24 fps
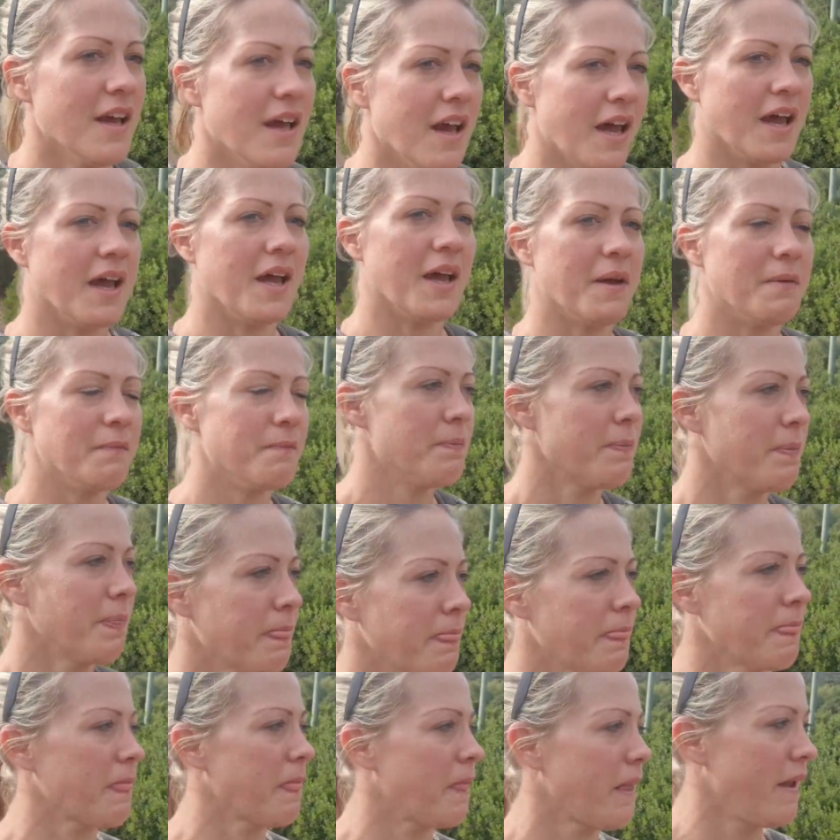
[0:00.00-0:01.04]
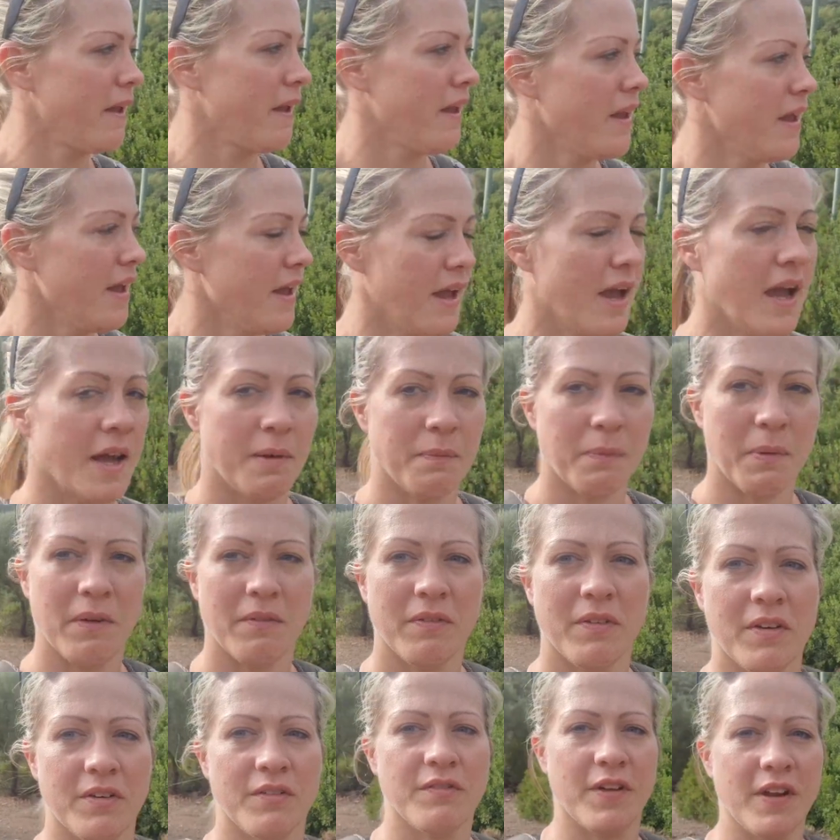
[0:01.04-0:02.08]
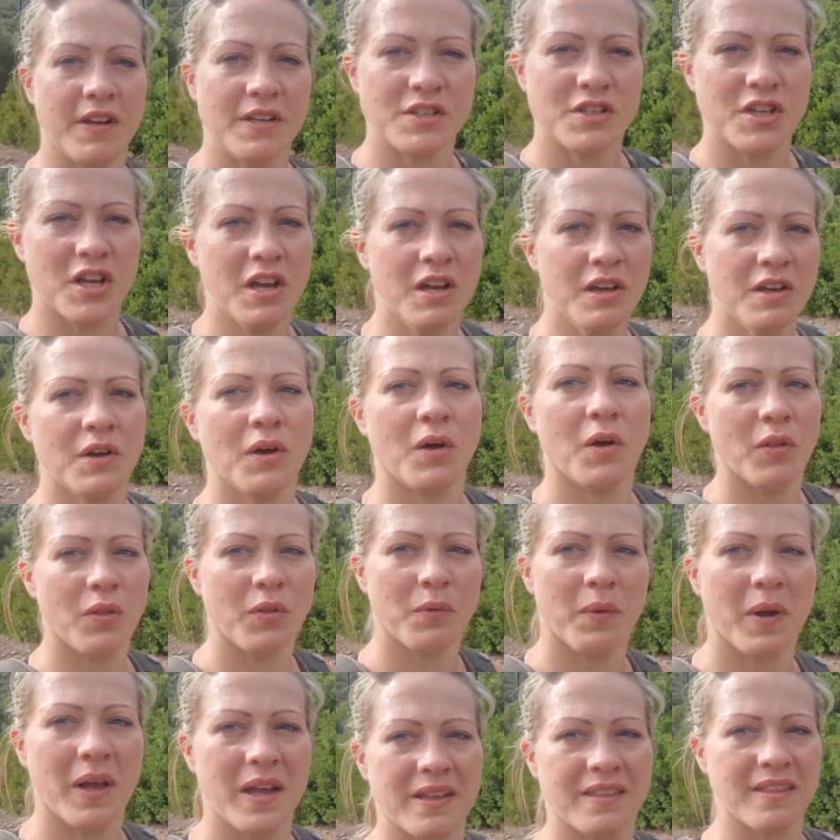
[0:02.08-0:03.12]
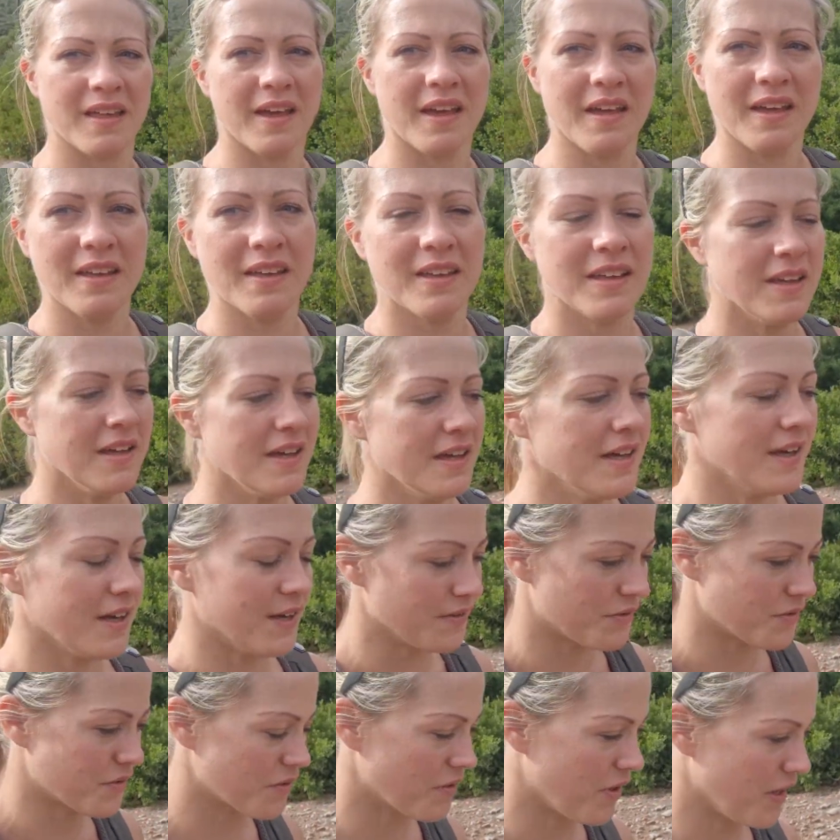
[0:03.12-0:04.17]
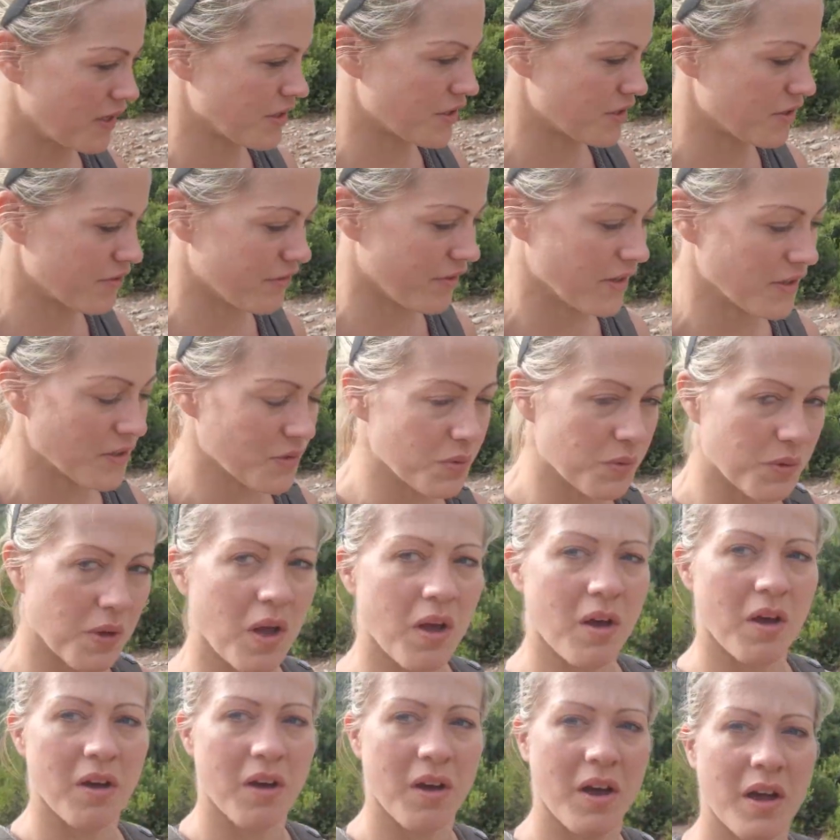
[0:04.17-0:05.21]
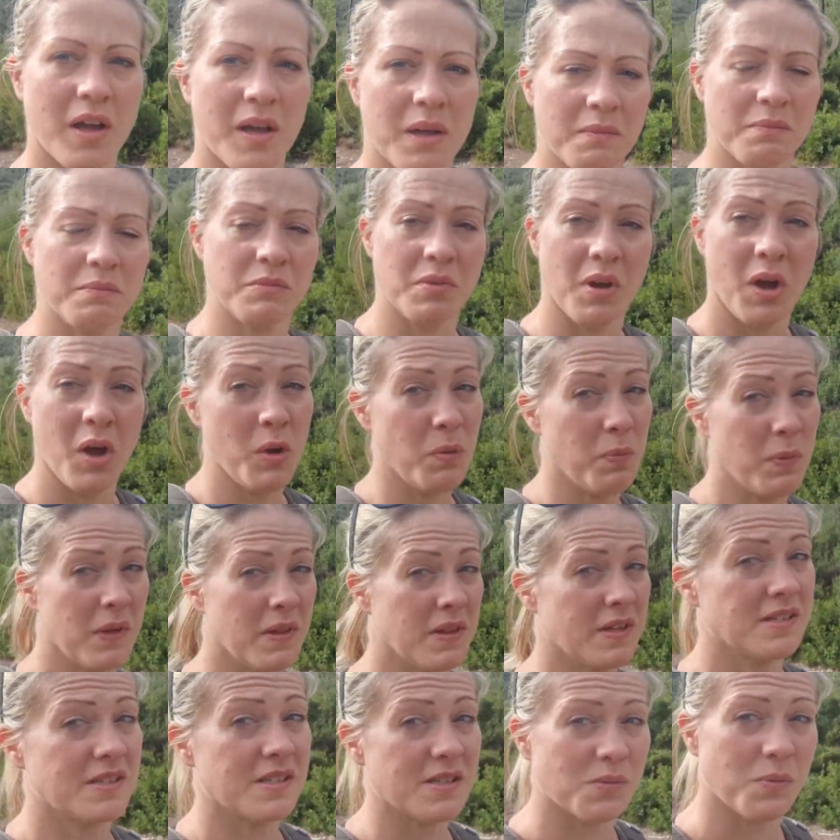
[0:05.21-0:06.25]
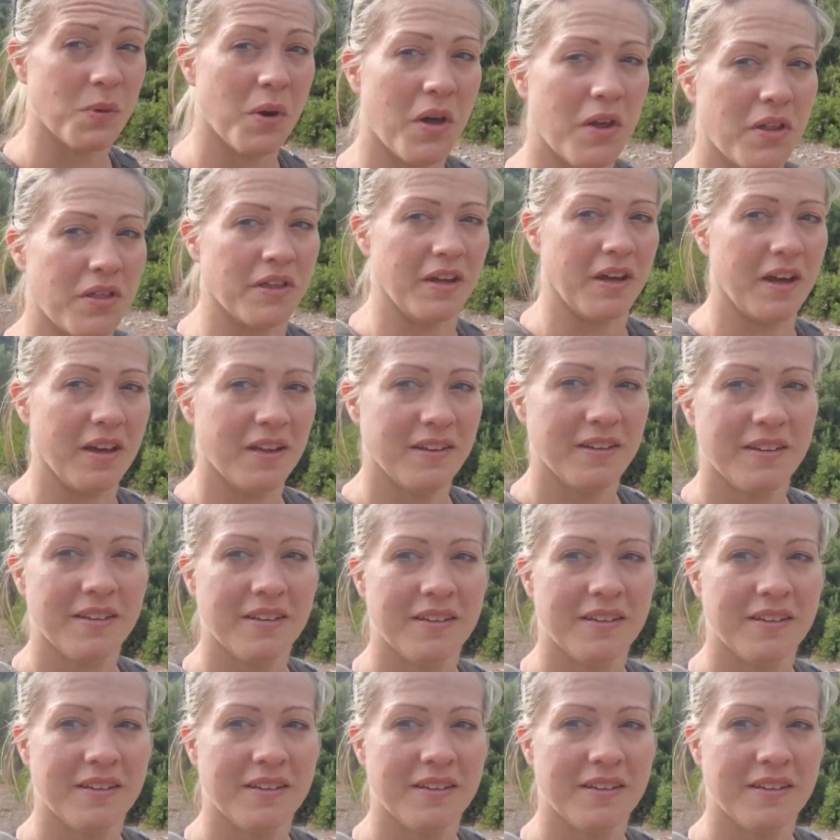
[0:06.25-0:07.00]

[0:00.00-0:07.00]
Um, had a bit of an adventure on the way there. I've scratched the rental car. I am hoping this is worth it.